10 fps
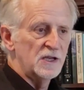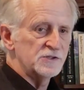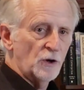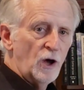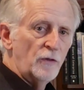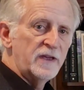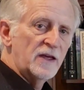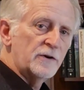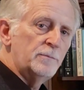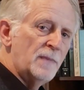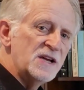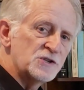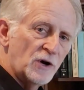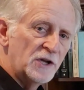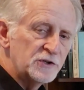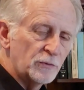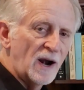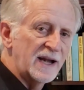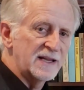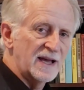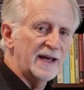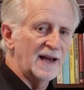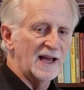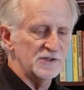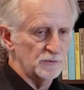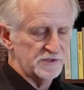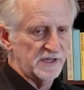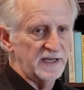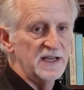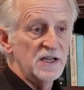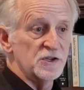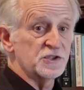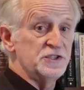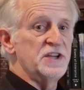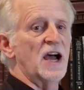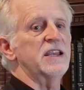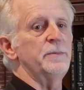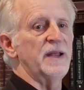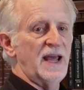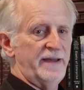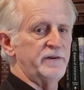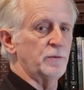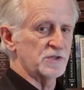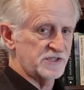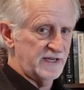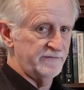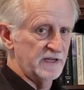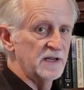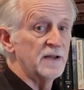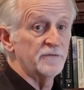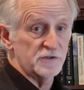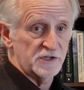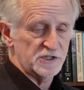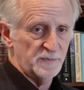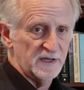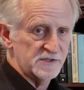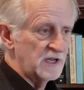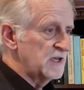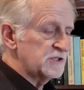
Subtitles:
So all the other major underwriting guidelines will say just document having received it for 6 months.